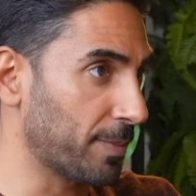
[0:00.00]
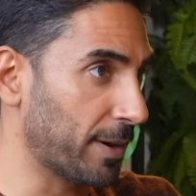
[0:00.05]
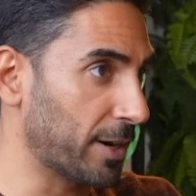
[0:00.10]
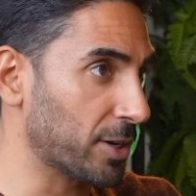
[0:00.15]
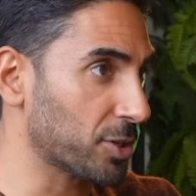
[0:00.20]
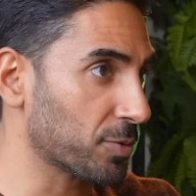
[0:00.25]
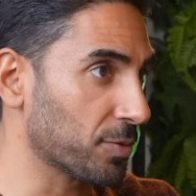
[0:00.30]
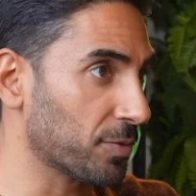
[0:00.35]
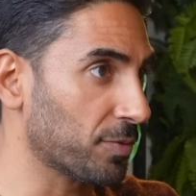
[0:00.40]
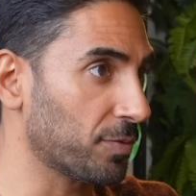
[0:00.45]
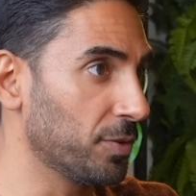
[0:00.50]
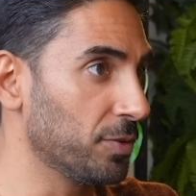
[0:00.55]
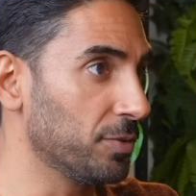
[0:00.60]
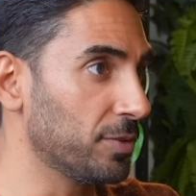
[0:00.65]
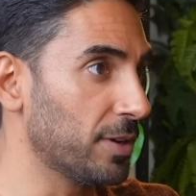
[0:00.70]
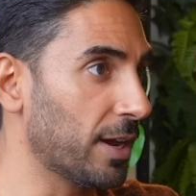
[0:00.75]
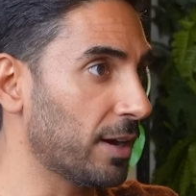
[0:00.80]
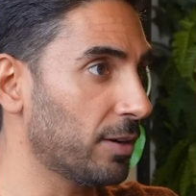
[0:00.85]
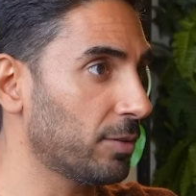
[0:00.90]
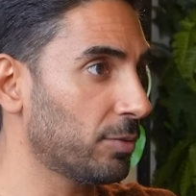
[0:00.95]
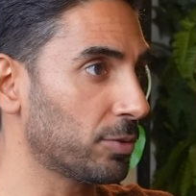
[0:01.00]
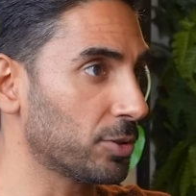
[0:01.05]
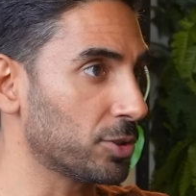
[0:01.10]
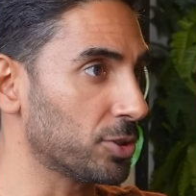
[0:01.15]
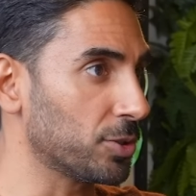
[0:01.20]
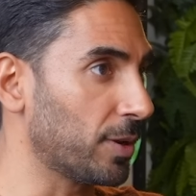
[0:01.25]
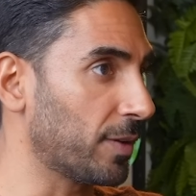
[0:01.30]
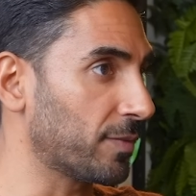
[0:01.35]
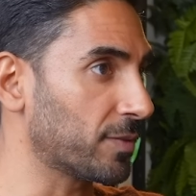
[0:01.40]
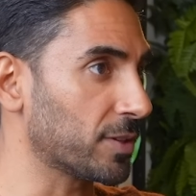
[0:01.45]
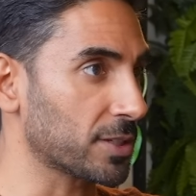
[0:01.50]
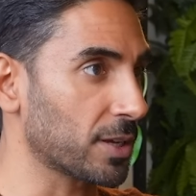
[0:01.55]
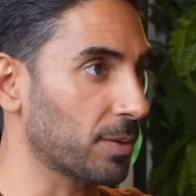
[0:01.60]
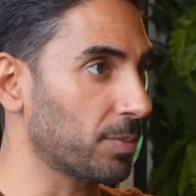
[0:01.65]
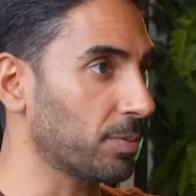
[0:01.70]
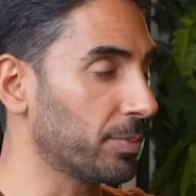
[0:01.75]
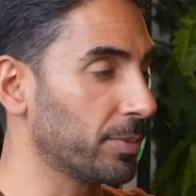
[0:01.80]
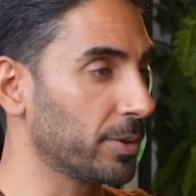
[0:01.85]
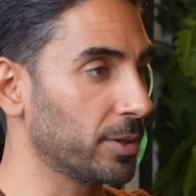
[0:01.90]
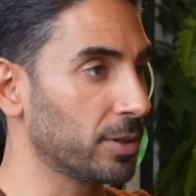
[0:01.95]
to manage with food now, or do you have to
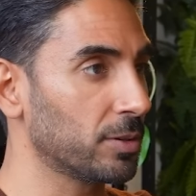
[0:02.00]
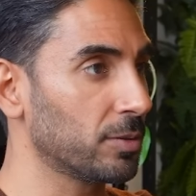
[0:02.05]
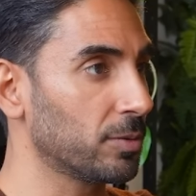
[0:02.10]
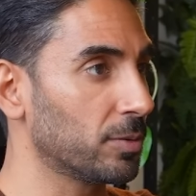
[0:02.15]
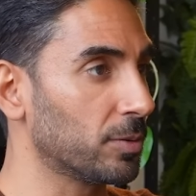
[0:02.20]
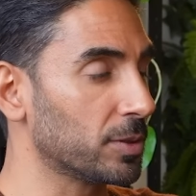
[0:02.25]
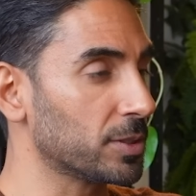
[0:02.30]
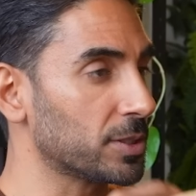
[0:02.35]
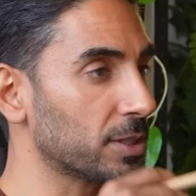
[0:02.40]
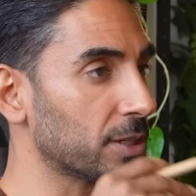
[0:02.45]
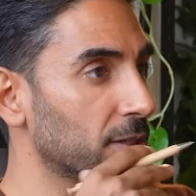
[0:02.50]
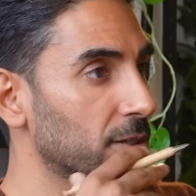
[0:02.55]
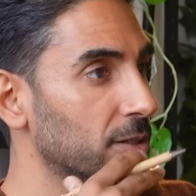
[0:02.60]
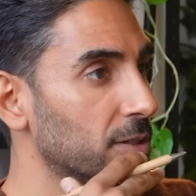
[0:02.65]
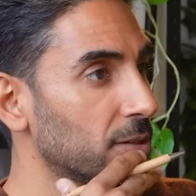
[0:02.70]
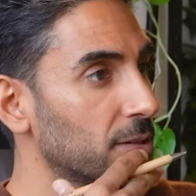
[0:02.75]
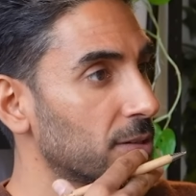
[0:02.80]
supplement, or is it?